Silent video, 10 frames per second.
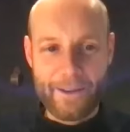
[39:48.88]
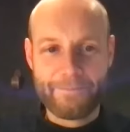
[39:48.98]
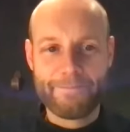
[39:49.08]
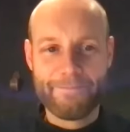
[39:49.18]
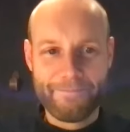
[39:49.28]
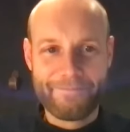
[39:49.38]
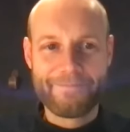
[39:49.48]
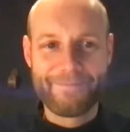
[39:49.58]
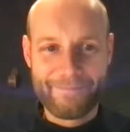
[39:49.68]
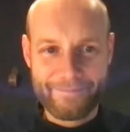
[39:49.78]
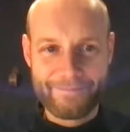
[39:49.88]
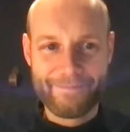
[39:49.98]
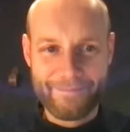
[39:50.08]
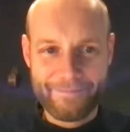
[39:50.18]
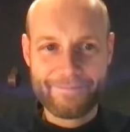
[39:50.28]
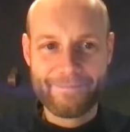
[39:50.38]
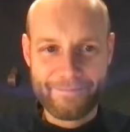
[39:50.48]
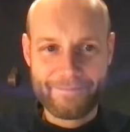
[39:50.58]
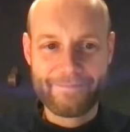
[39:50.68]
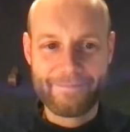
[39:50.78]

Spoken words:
you've found yourself in a